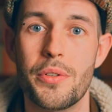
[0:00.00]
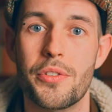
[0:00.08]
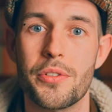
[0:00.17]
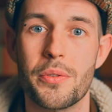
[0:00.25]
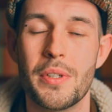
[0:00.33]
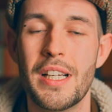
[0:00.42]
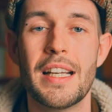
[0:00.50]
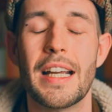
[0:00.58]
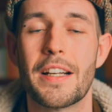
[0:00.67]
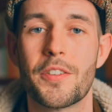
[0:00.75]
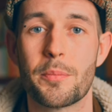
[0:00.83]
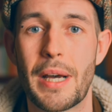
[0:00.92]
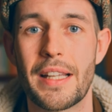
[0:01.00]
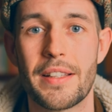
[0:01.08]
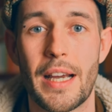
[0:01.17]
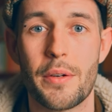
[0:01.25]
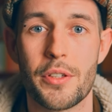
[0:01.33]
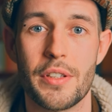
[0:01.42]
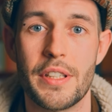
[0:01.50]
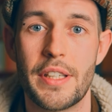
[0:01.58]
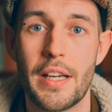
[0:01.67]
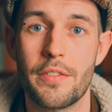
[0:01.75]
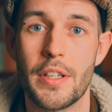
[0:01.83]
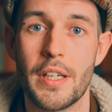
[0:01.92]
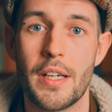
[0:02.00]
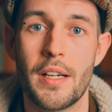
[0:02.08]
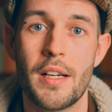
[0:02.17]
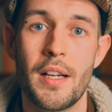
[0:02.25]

to expand out your endeavor.